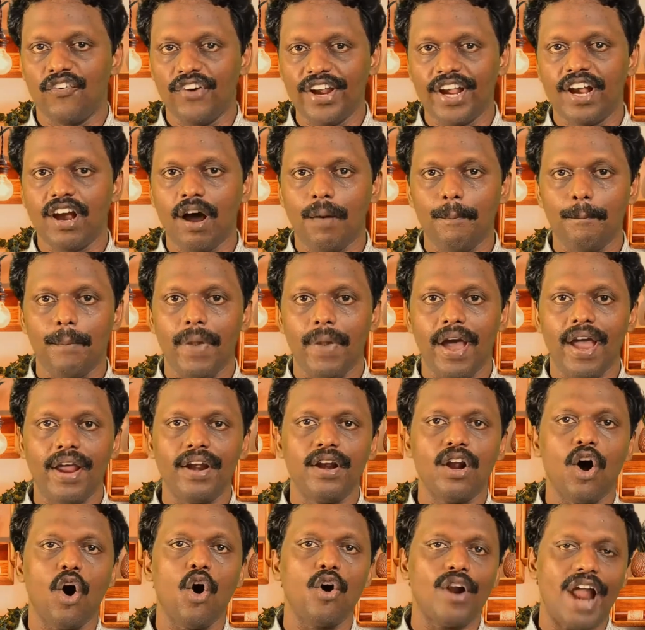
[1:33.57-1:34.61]

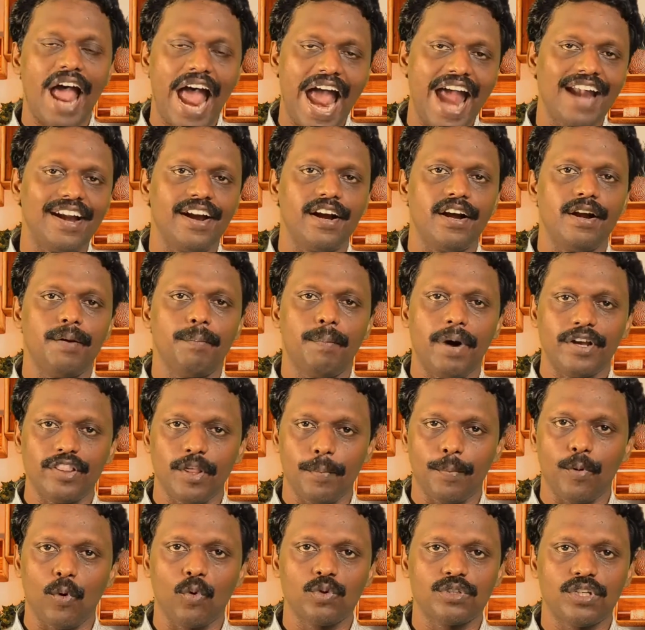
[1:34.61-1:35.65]
recombined or added by
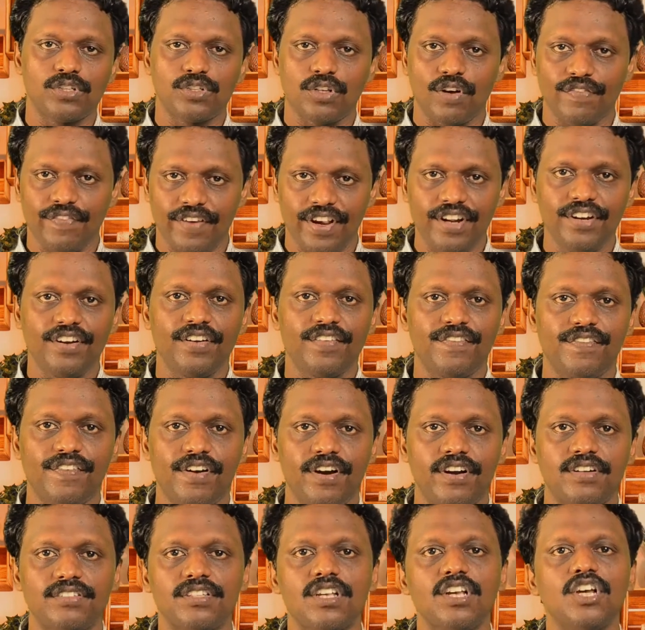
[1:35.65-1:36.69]
the process of
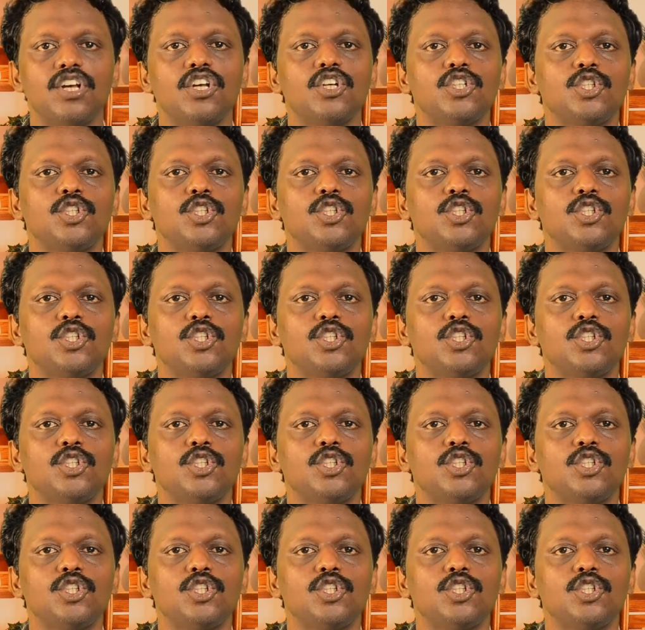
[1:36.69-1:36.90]
interference